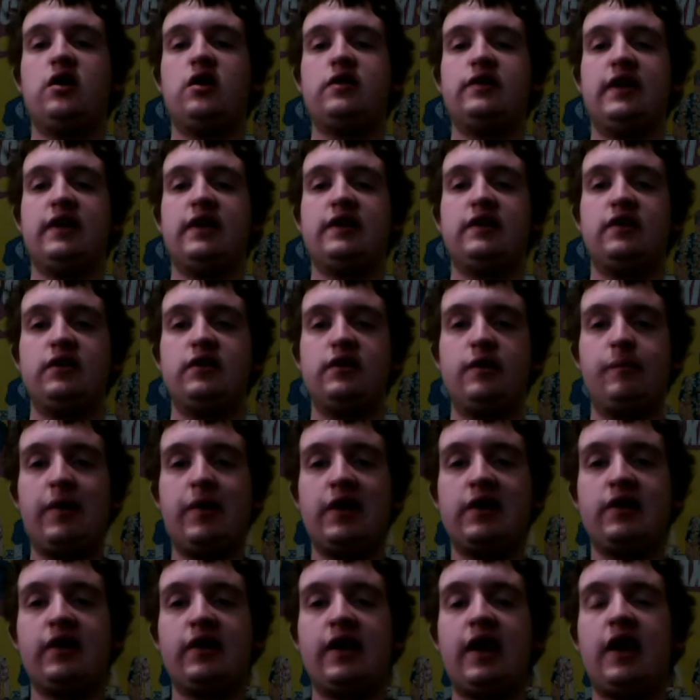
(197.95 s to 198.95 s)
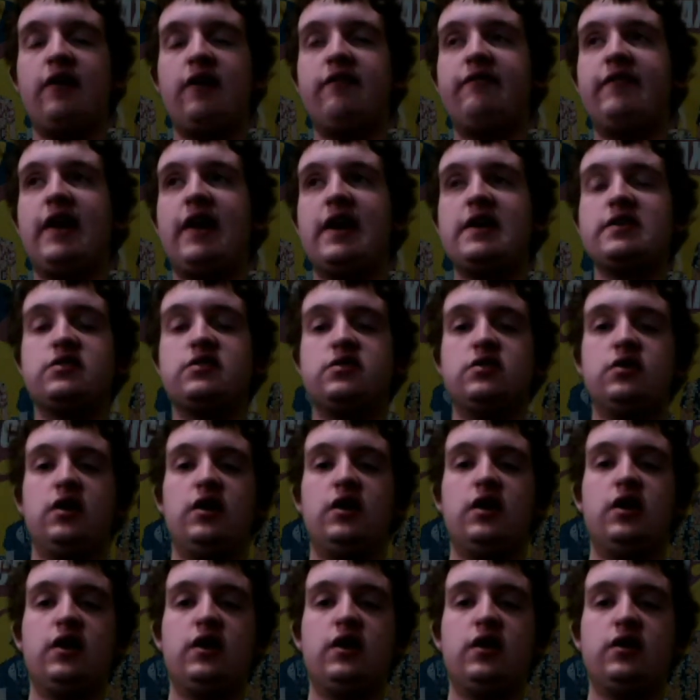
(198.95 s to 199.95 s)
depend on how fast
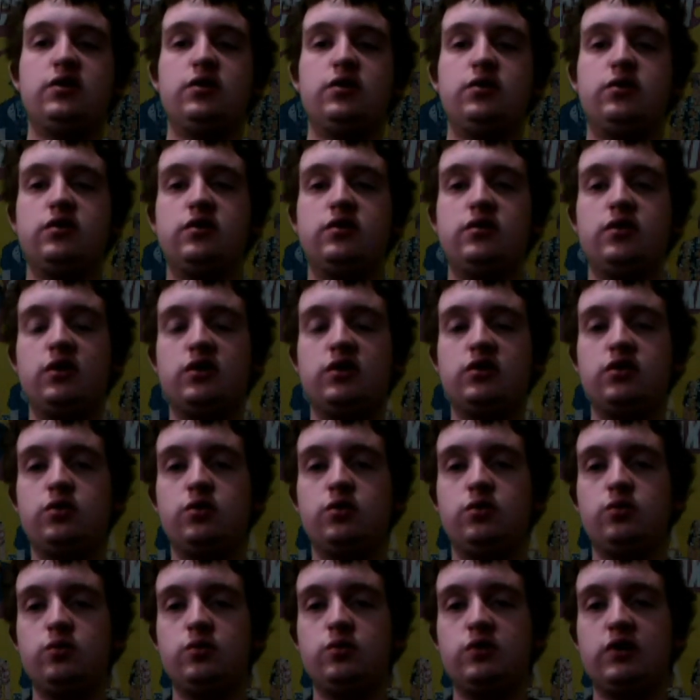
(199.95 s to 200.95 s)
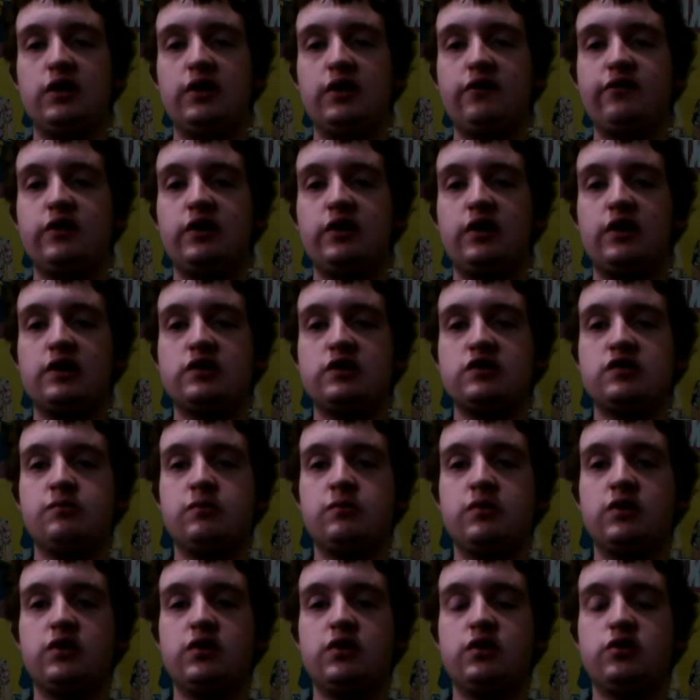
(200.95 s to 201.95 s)
you took to deliver the
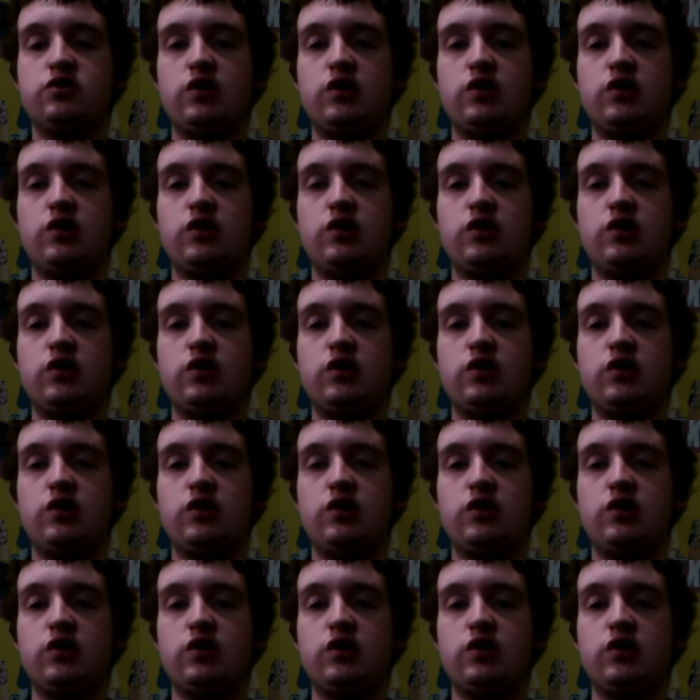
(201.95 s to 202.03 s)
customer,